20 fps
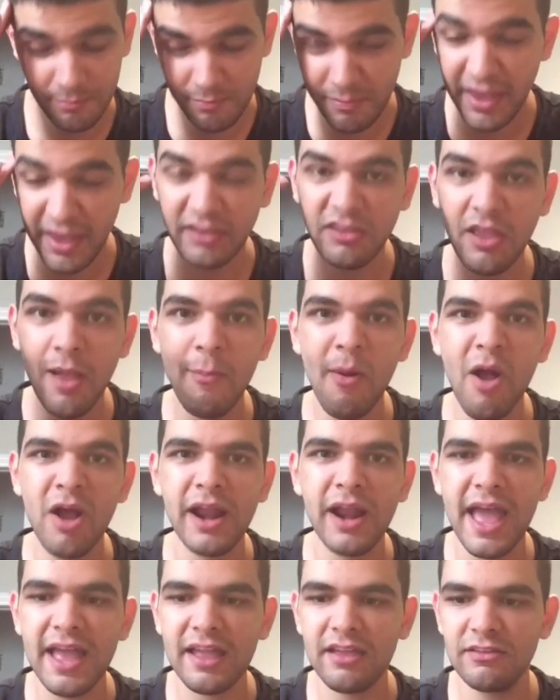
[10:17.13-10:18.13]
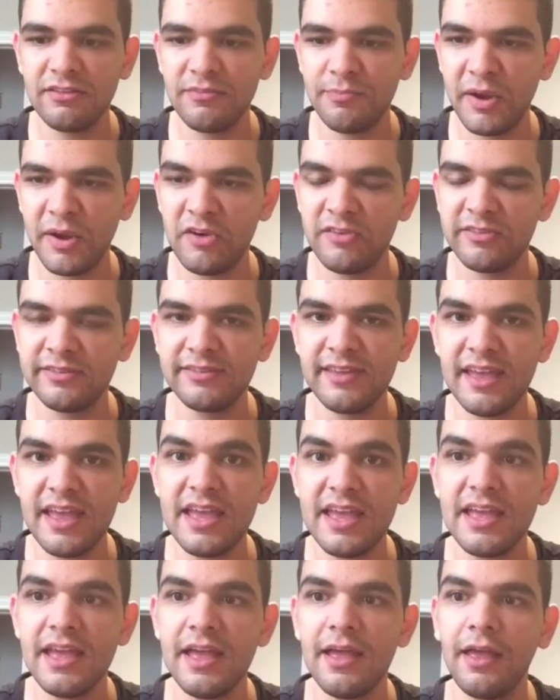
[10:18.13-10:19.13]
picked up on that
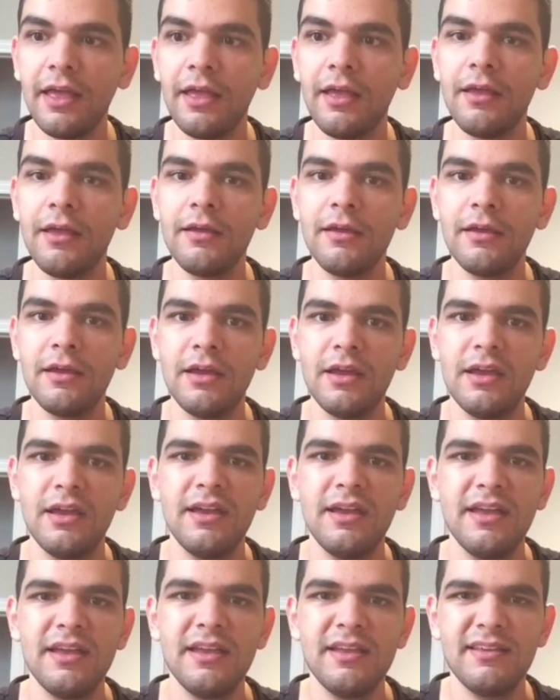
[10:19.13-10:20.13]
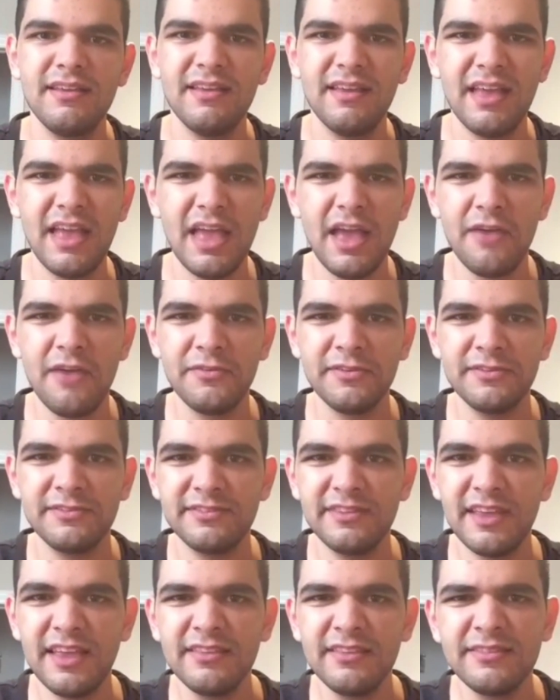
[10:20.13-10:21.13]
conspiracy ever
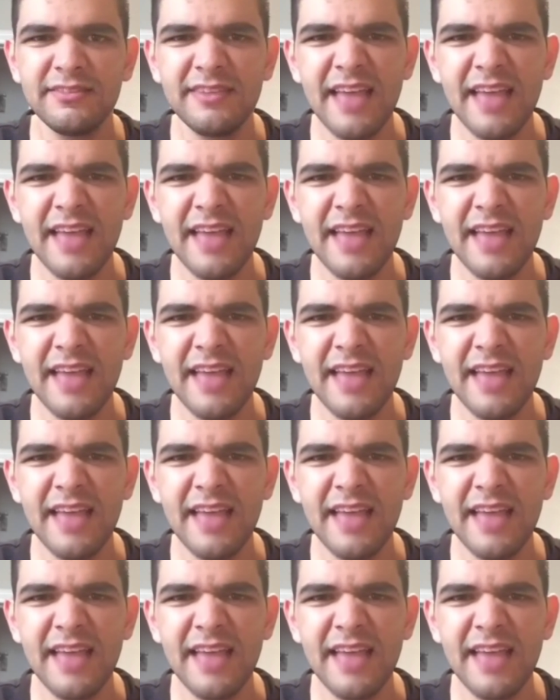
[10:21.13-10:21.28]
since